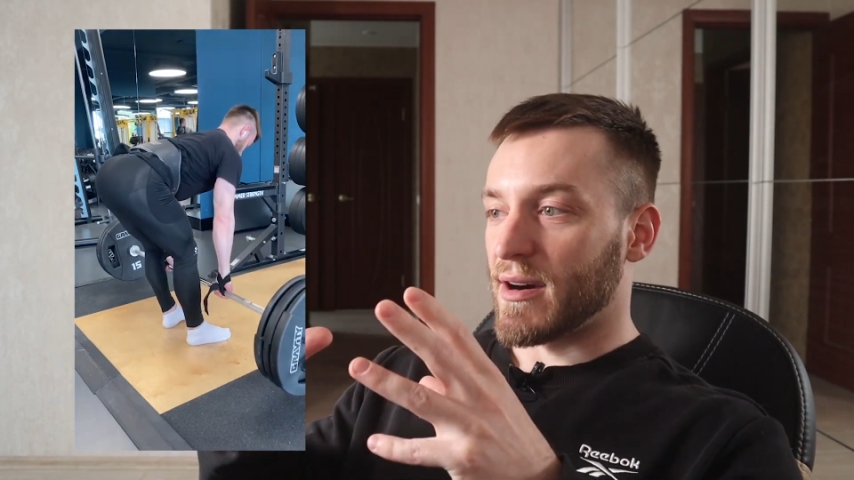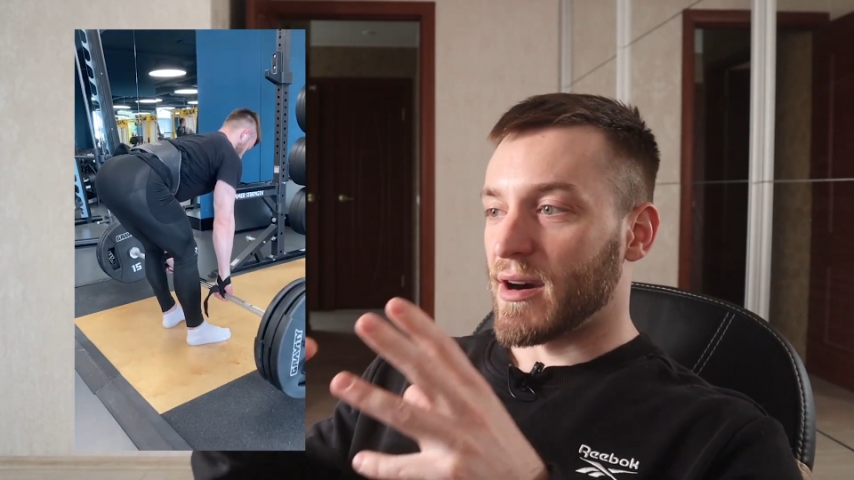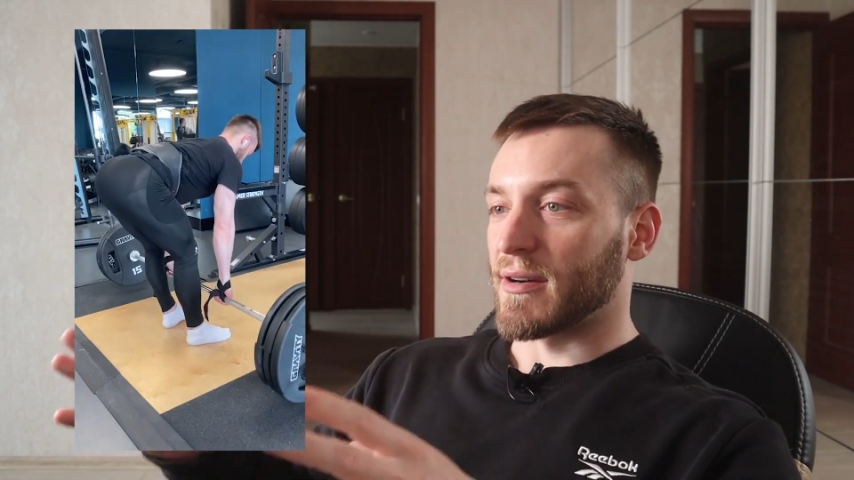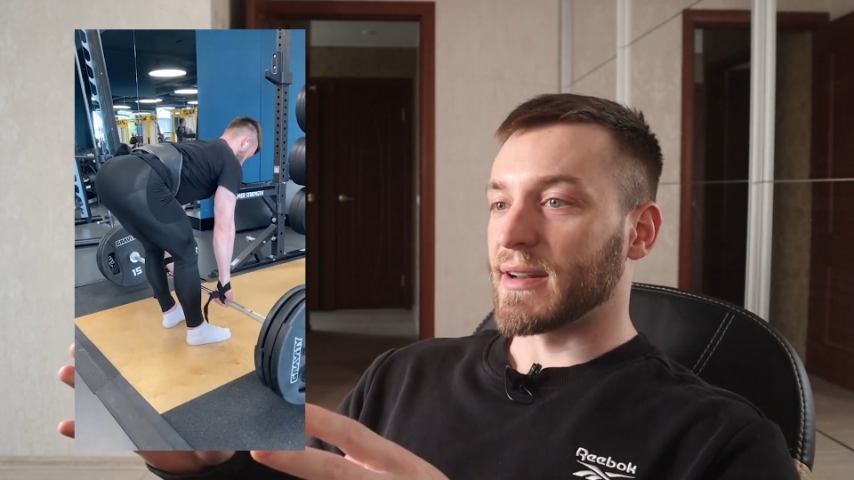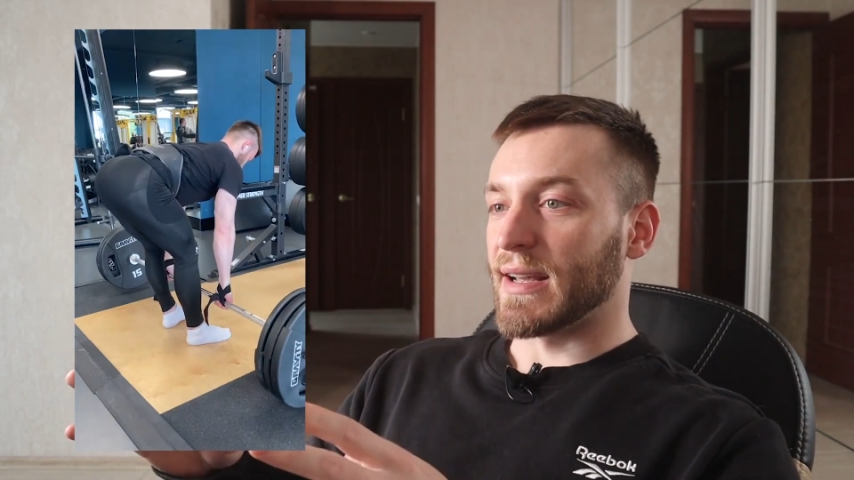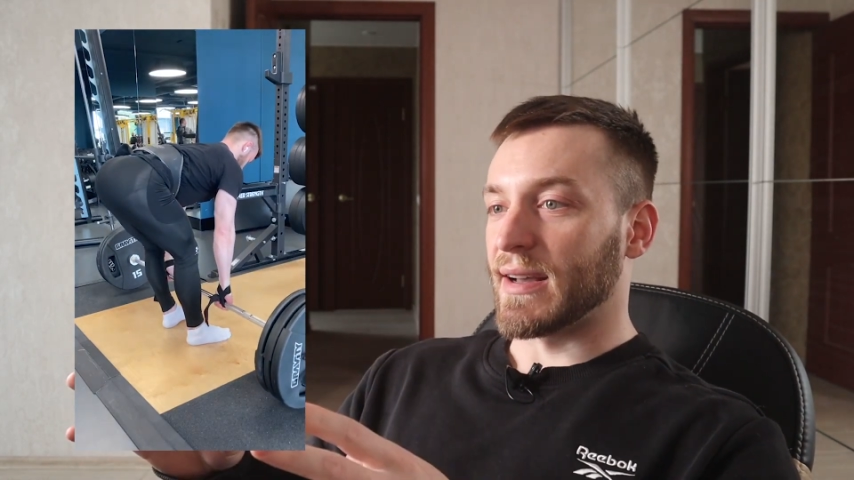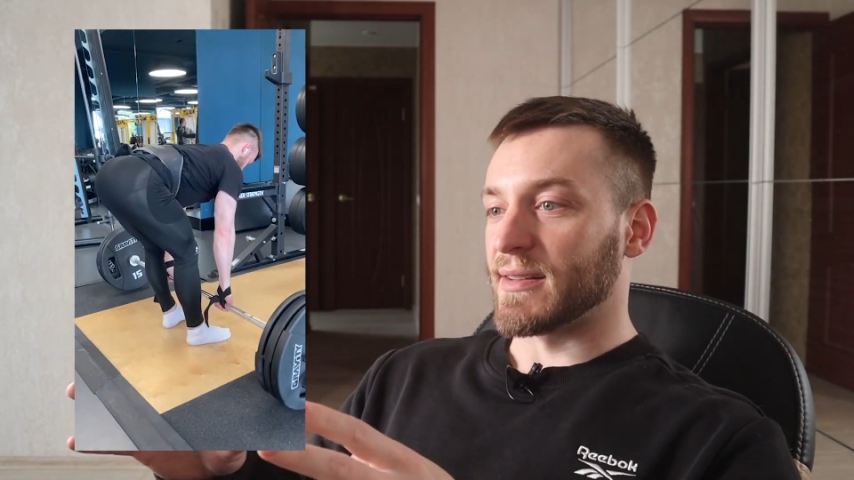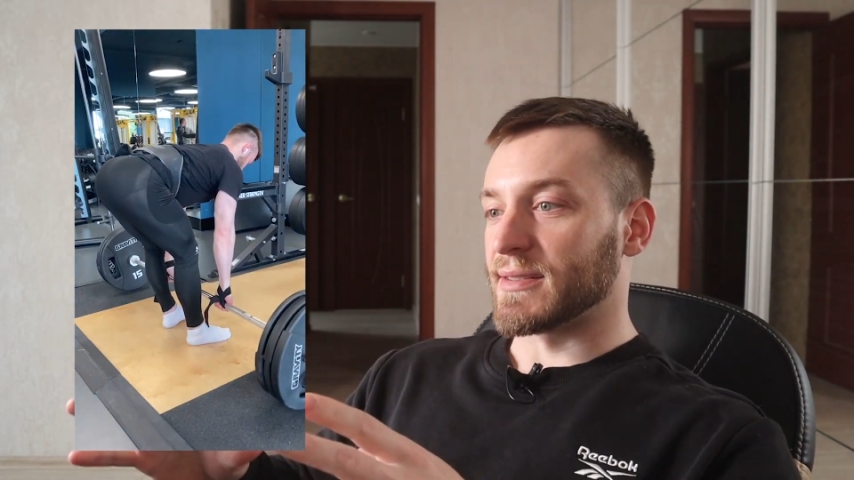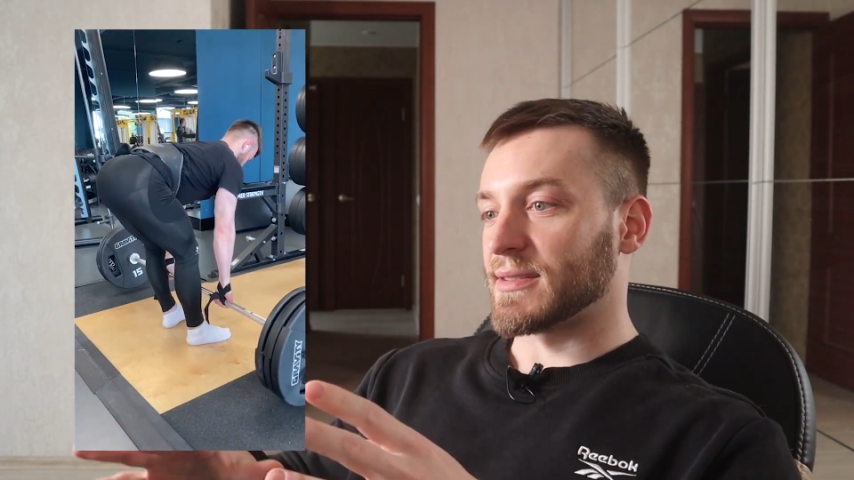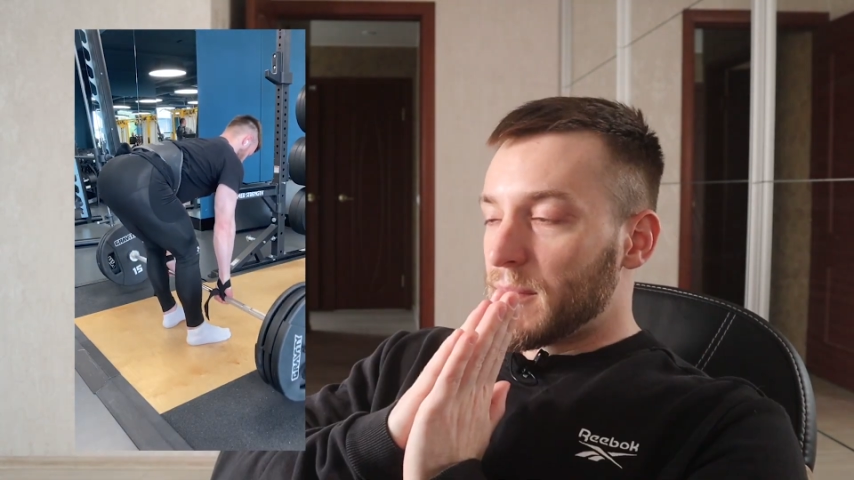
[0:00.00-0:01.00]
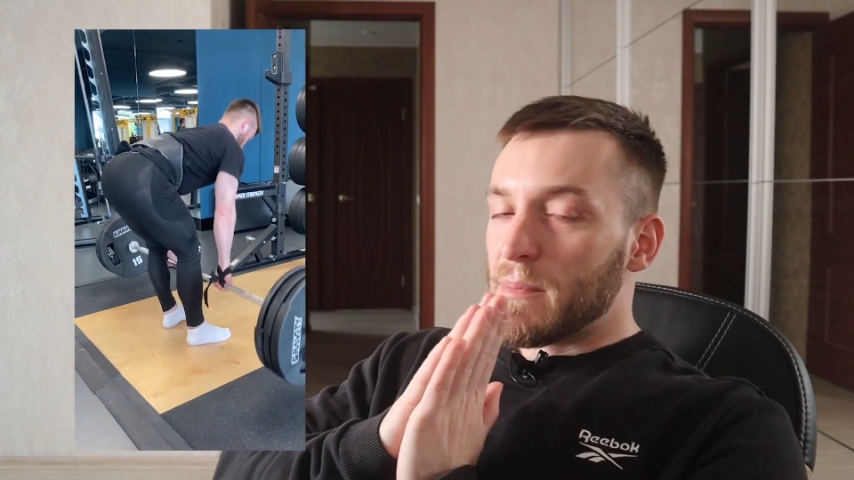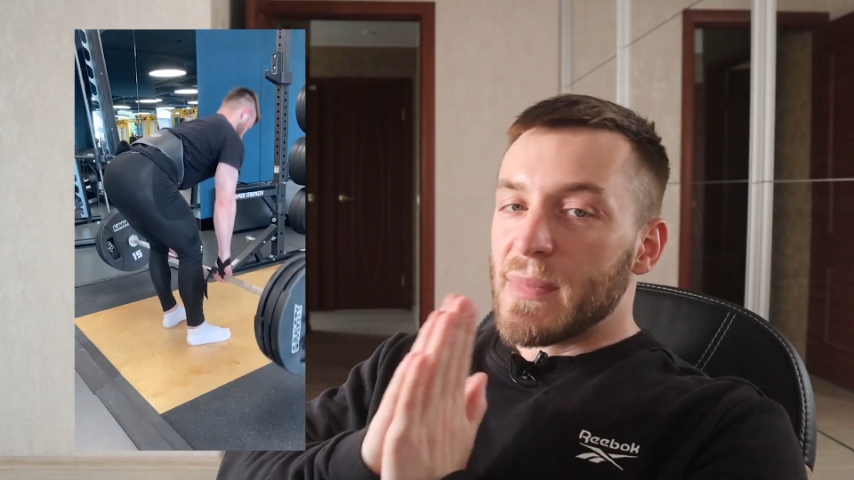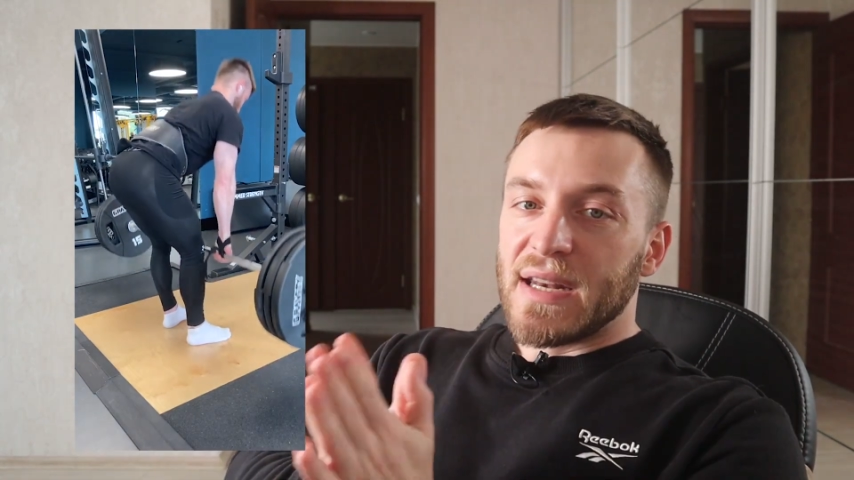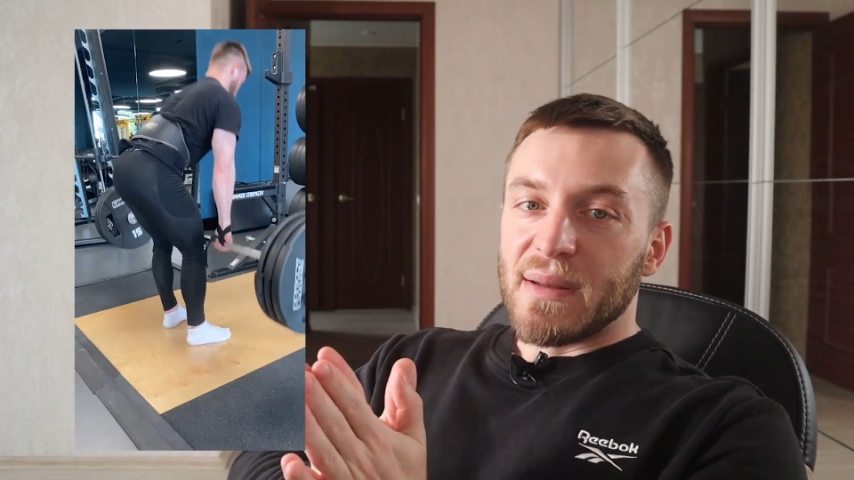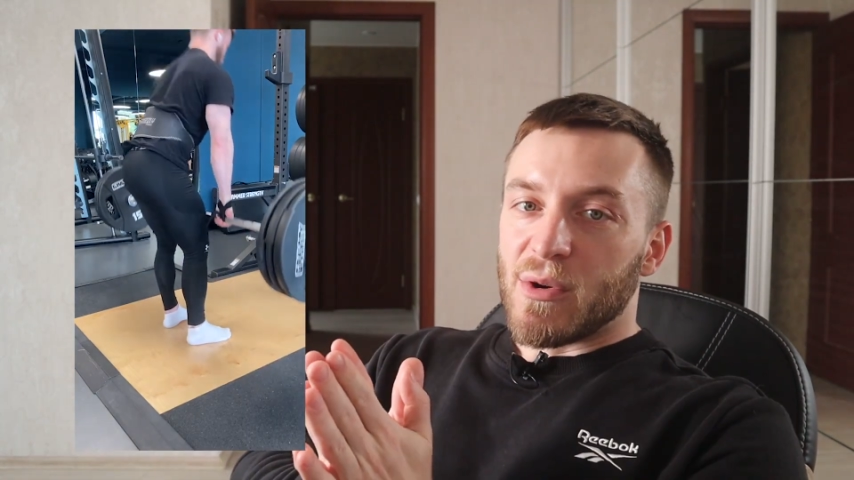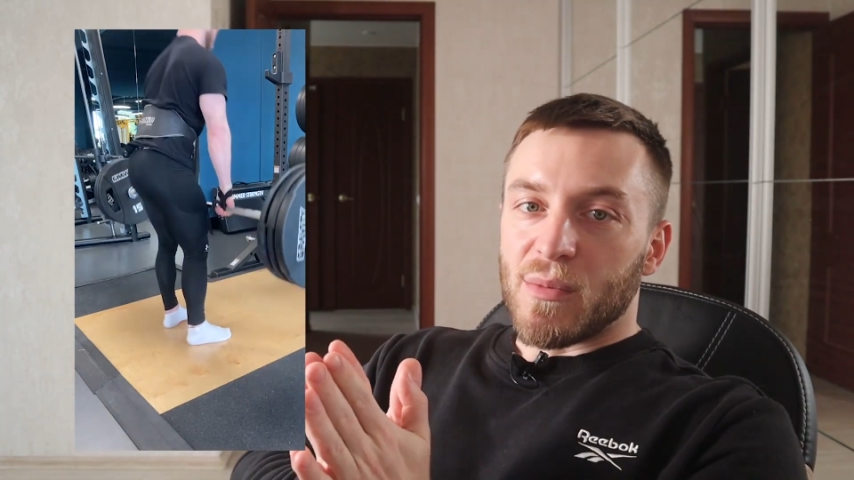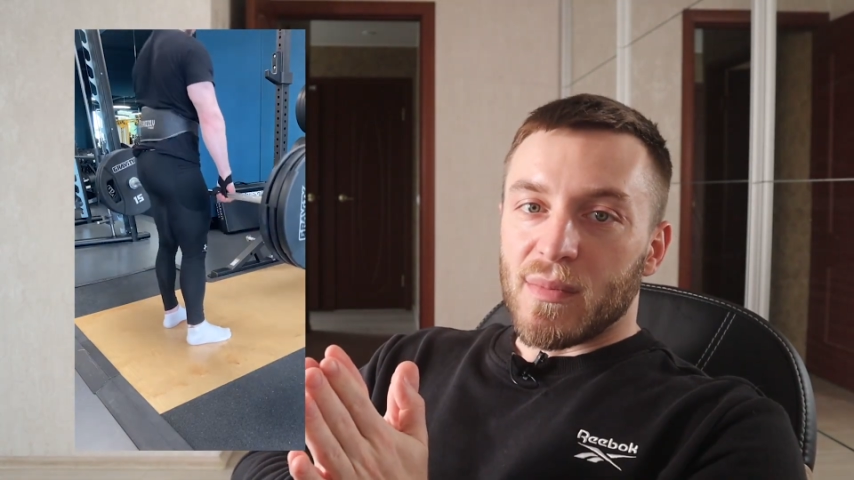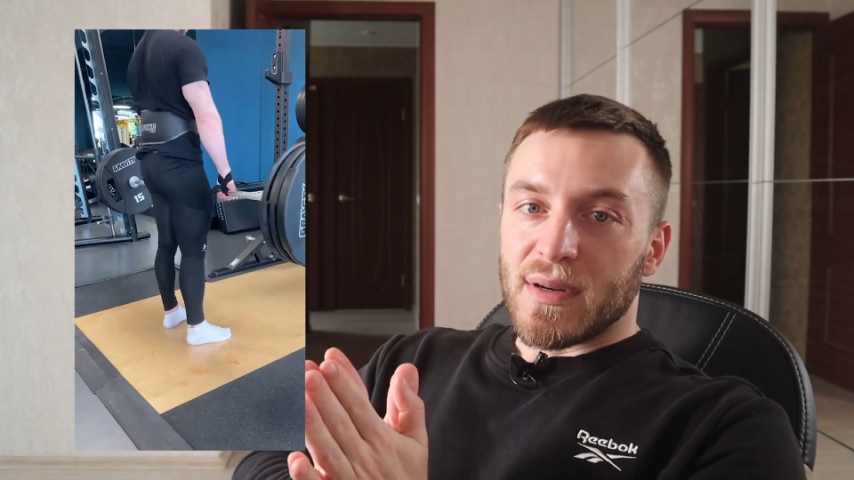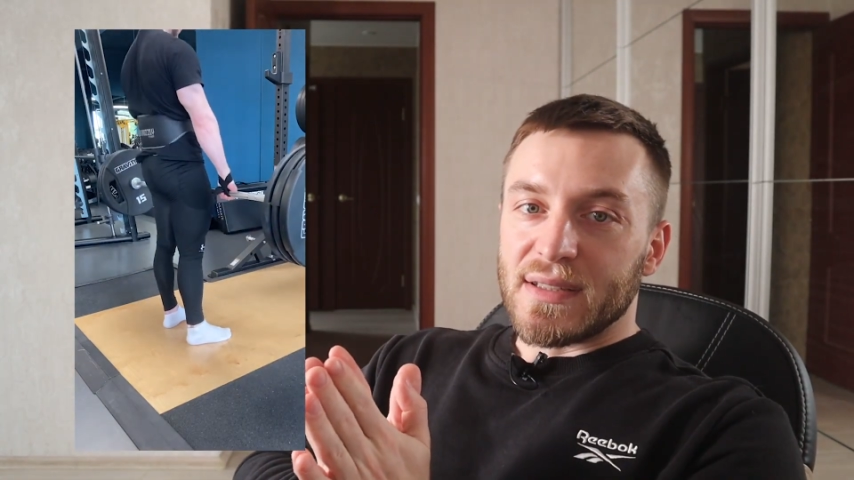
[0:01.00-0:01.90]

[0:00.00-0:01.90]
RDLs. Minimum